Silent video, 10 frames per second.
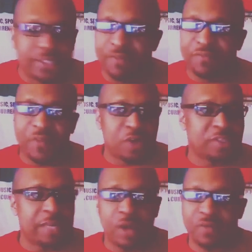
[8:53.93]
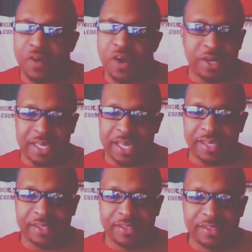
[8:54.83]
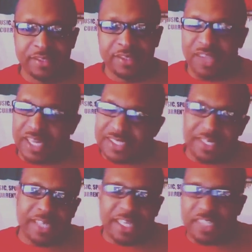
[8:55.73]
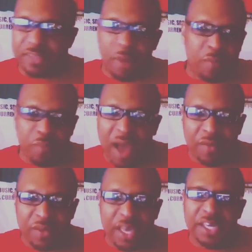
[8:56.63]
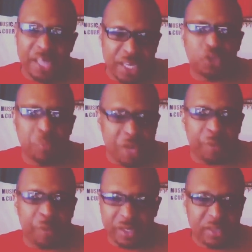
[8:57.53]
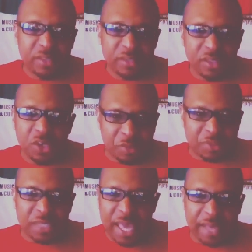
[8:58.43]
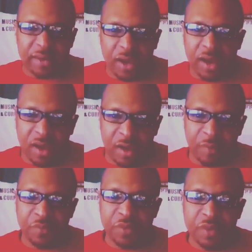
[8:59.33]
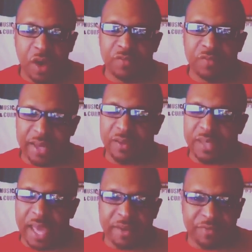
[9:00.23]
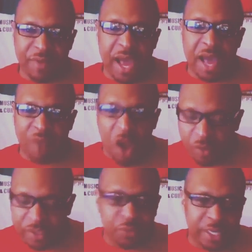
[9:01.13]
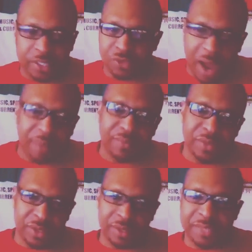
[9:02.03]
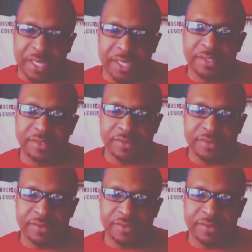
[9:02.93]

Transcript: it's the first time I've heard it again. That's just my initial memory, you know what I'm saying, of 95 August when it dropped. You know what I'm saying?